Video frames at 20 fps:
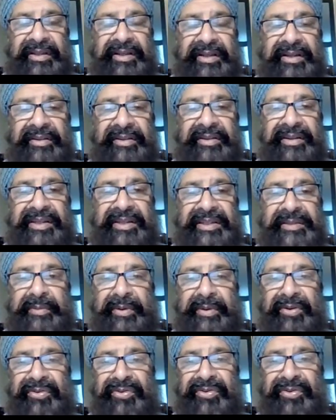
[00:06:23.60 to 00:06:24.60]
And that is
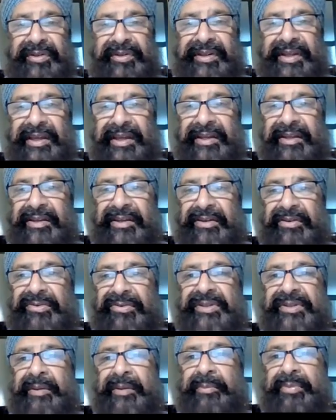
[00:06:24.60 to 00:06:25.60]
both
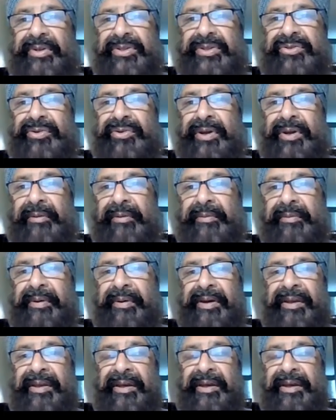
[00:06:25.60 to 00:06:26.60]
diagnosed and prescribed
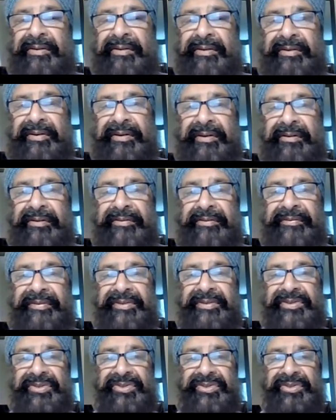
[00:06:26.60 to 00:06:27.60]
by our
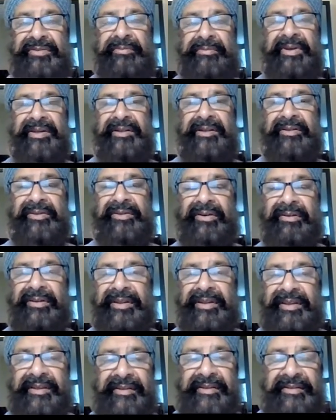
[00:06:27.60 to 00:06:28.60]
physician medical
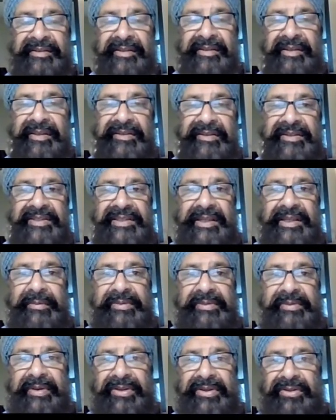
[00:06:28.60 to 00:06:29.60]
colleagues, the sleep
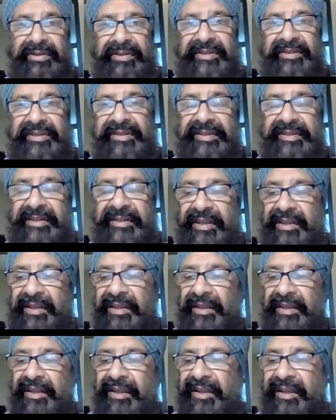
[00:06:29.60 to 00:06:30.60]
specialists.
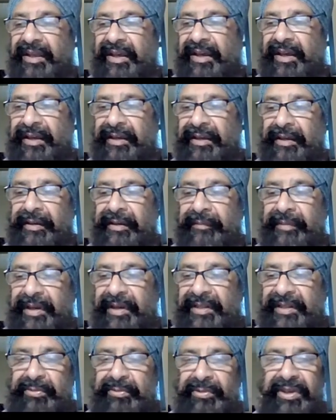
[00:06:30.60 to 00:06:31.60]

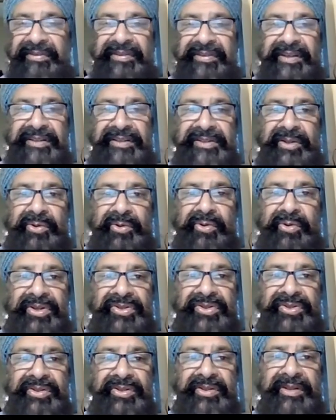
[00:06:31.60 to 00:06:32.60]
And so we have to ask the
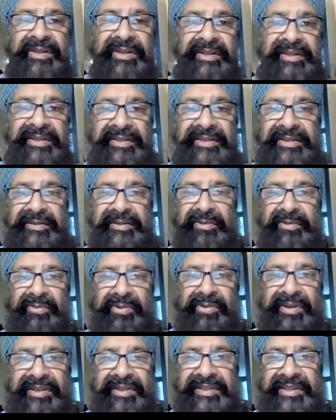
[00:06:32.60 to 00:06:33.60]
question is,
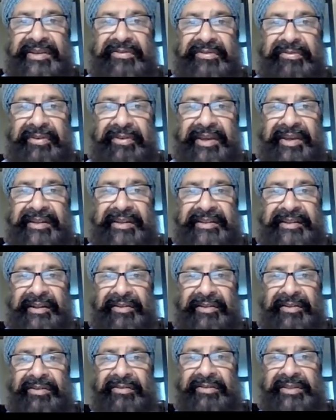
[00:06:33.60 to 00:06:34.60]
what is the effect, the
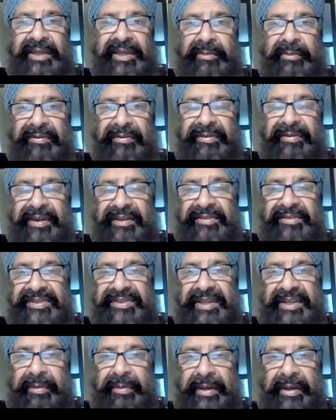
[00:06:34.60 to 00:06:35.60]
long-term effect of
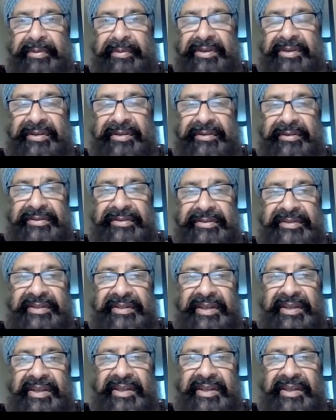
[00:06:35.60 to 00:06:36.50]
CPAP use?